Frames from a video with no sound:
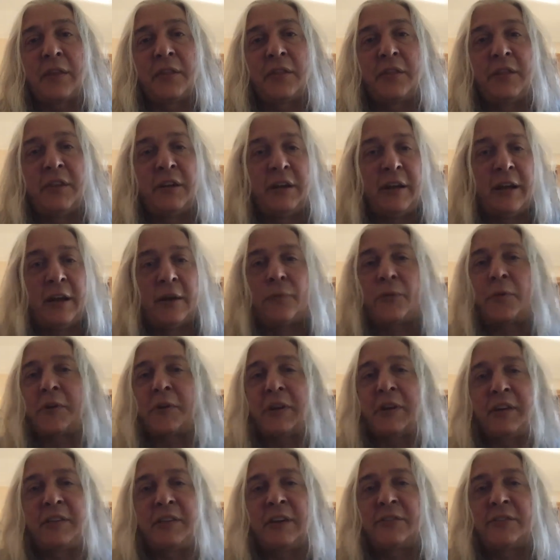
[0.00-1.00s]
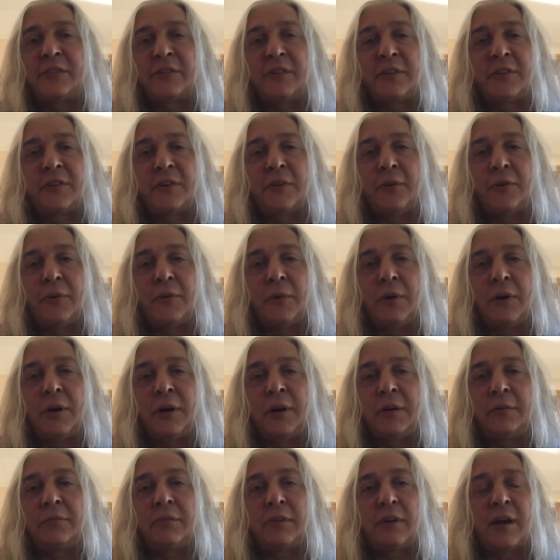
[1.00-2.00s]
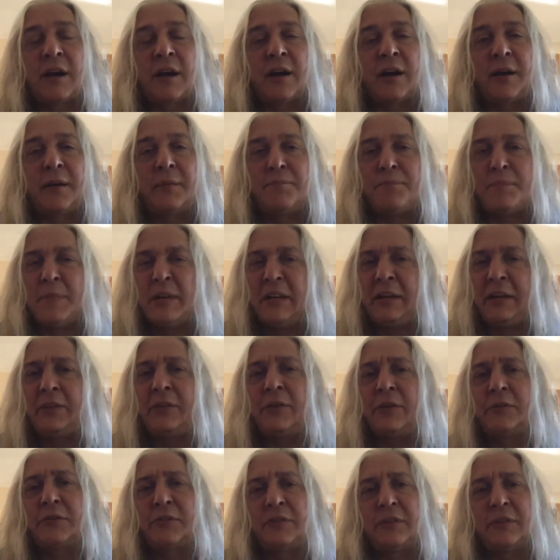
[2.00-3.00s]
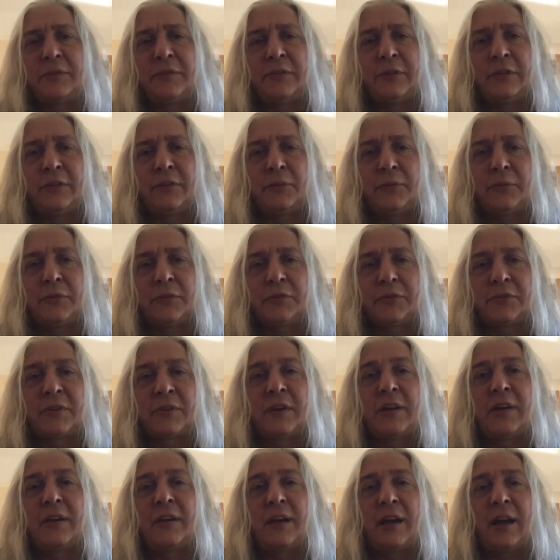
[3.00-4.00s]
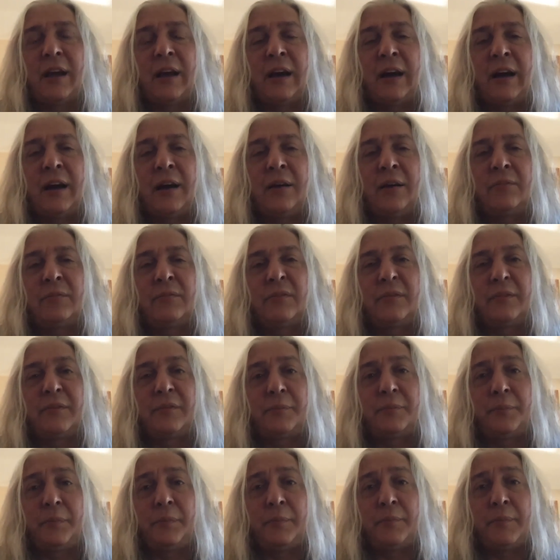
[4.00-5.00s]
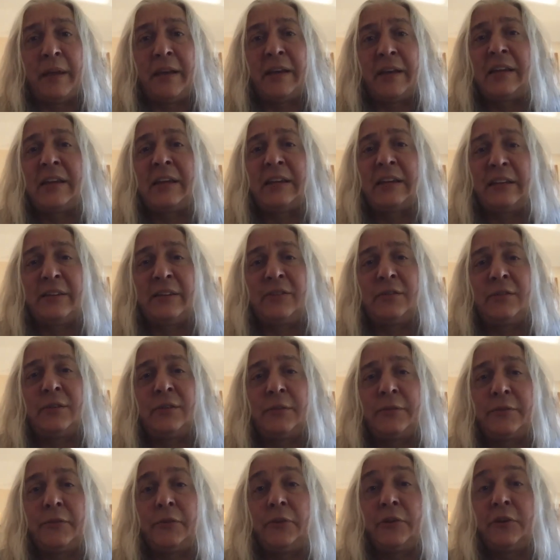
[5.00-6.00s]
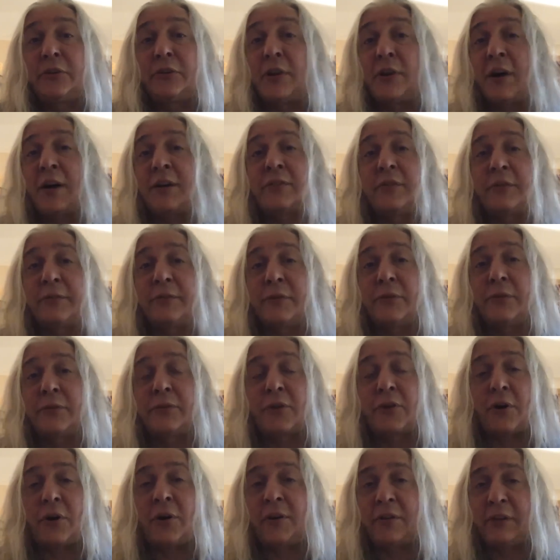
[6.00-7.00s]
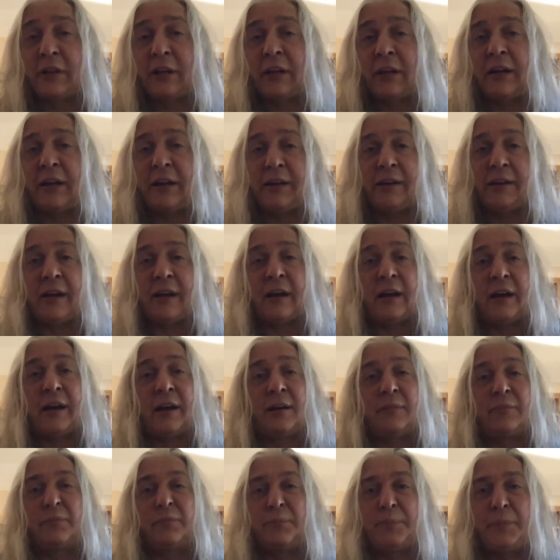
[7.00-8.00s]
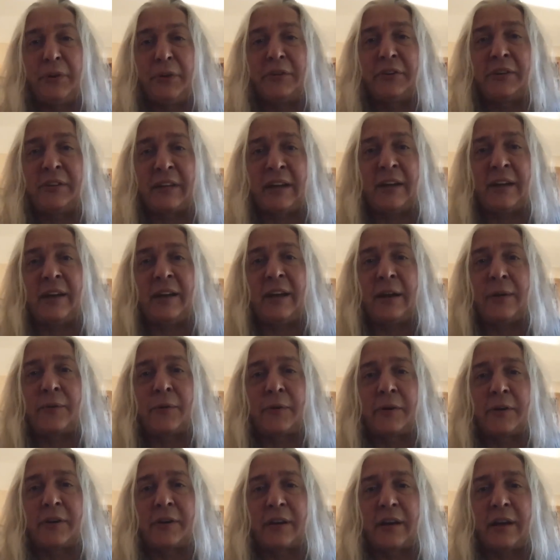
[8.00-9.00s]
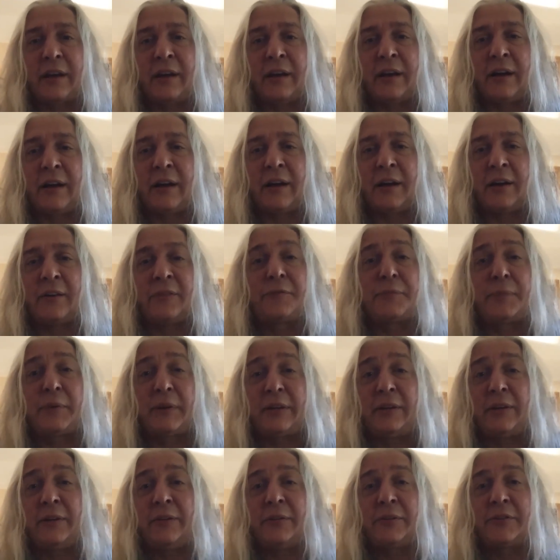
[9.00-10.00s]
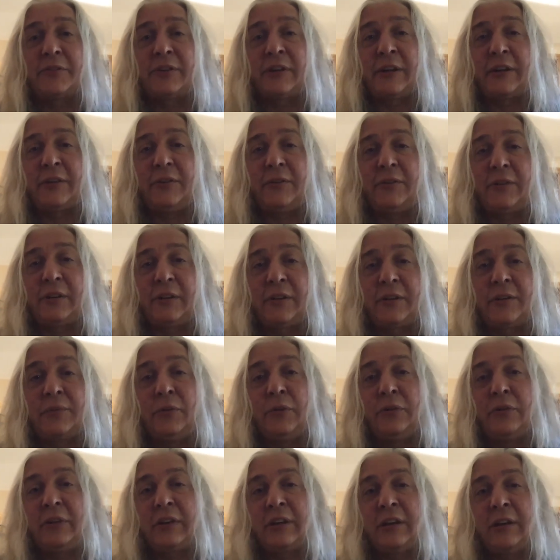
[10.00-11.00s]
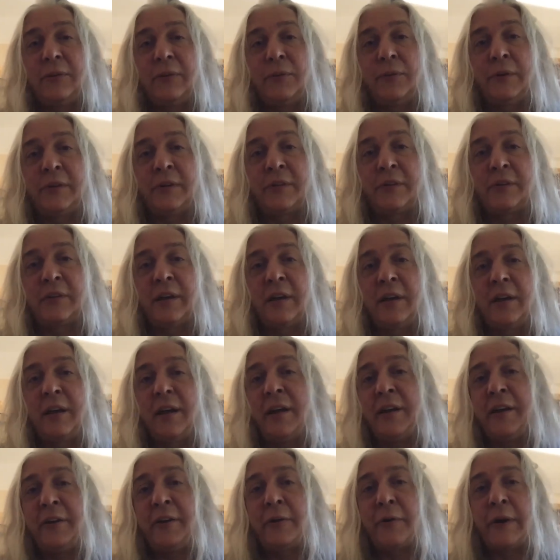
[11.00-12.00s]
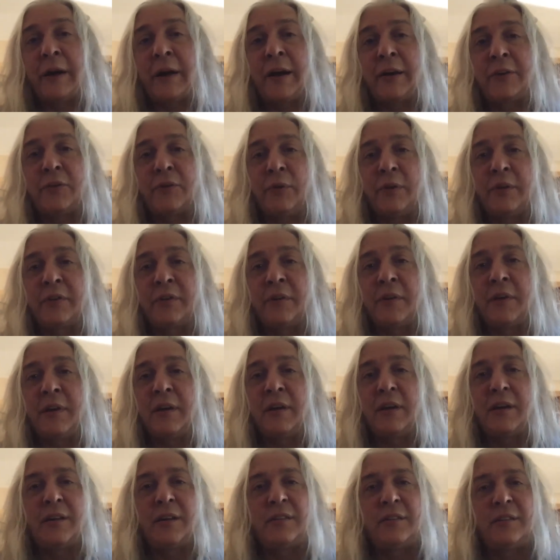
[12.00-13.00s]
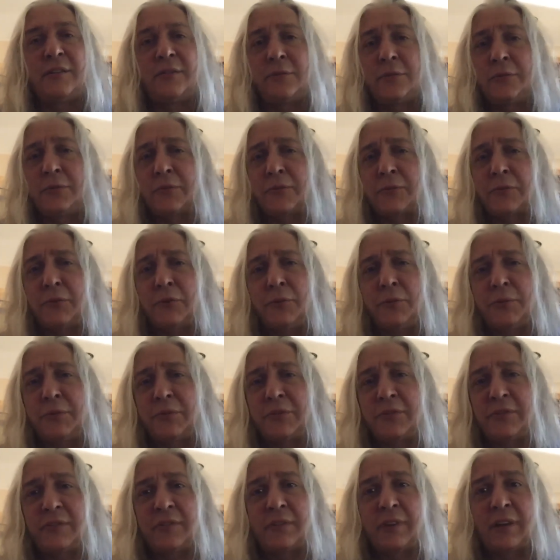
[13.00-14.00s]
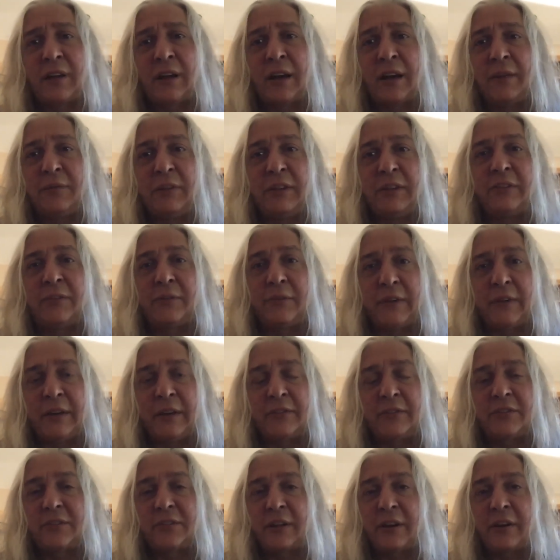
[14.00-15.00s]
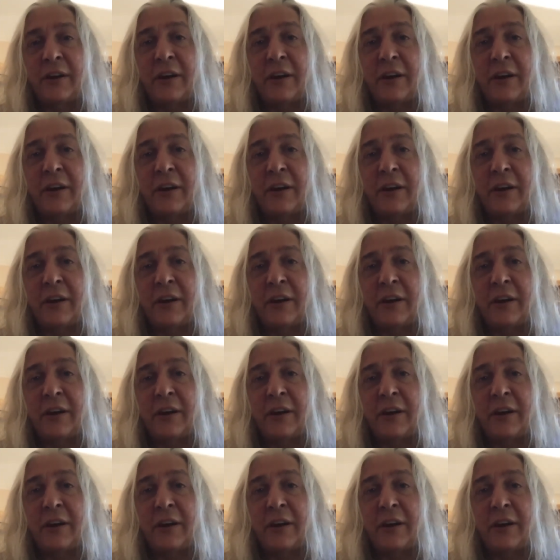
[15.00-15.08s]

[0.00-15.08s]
the networking that's going to go on uh, meeting those individuals um, making it easier for you to talk to folks online um, building that network uh, of peers that you can communicate with and interact with these user groups um, these events they're